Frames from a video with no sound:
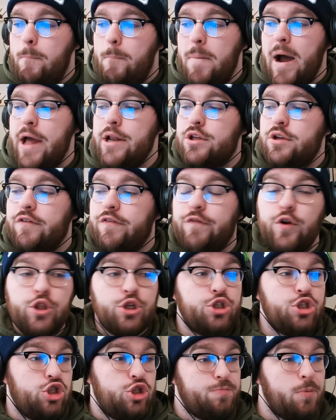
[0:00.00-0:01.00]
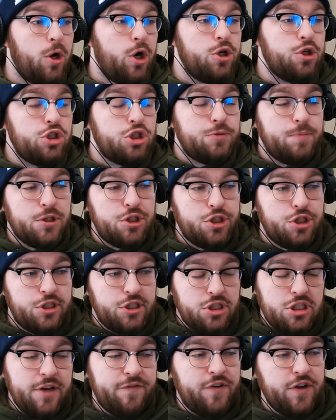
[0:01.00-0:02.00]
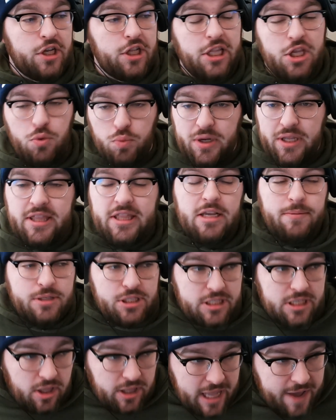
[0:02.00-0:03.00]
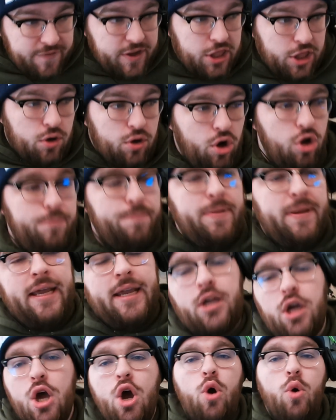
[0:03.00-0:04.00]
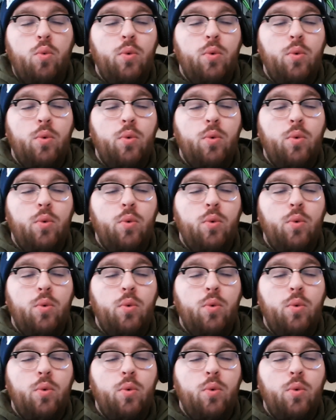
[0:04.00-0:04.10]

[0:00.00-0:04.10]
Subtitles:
But for the Spurs specifically, with them still having their own pick,